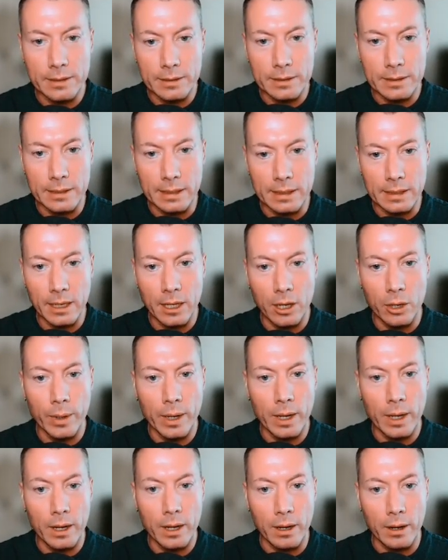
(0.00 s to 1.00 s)
to see
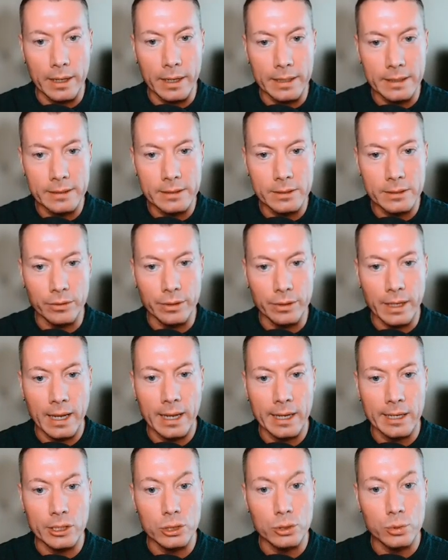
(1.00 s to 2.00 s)
lower highs on the
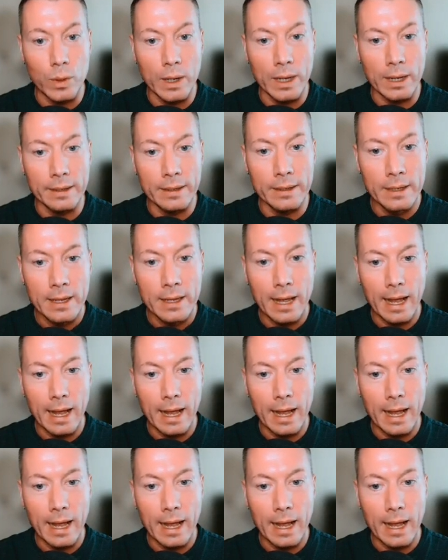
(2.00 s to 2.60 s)
H1